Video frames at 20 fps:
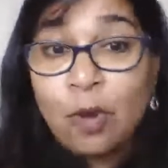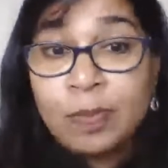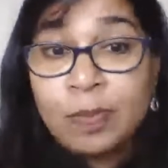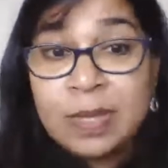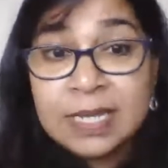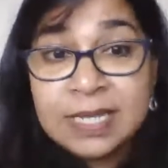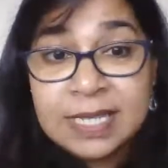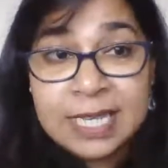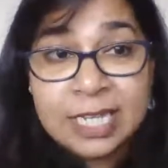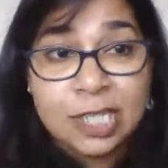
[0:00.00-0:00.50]

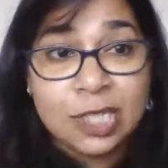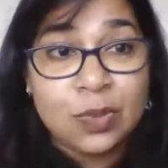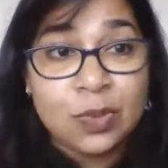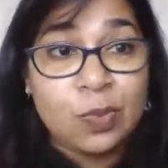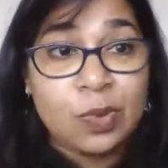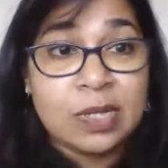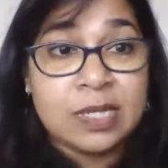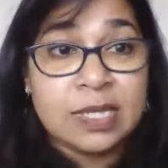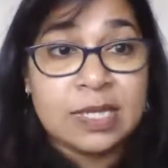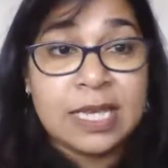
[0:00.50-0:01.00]
I hope
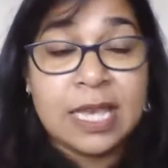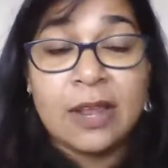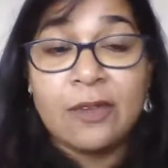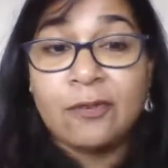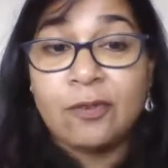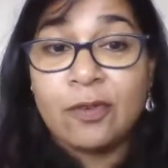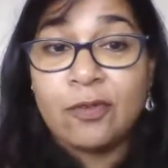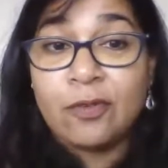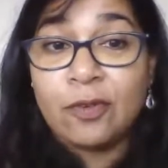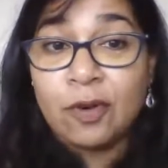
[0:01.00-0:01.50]
this session
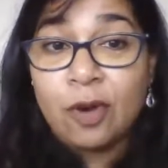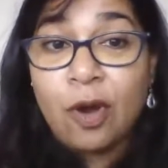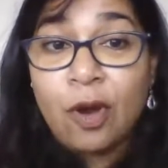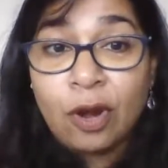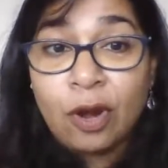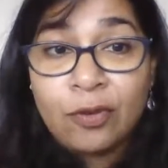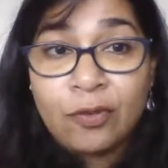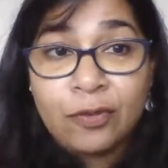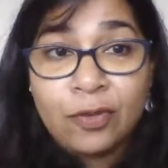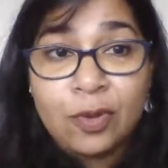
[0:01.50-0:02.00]
was helpful
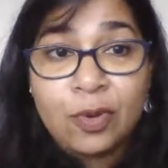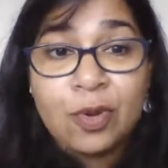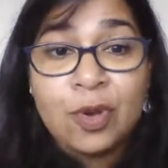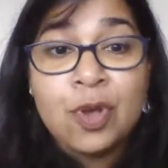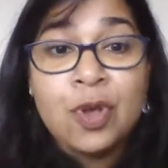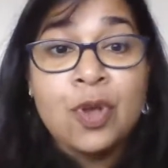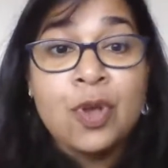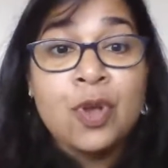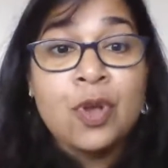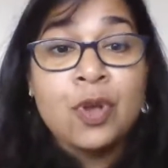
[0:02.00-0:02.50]
for all of
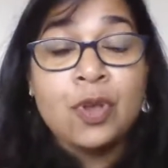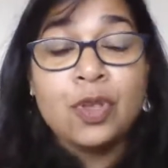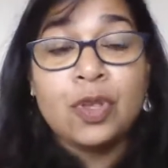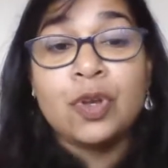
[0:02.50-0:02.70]
you.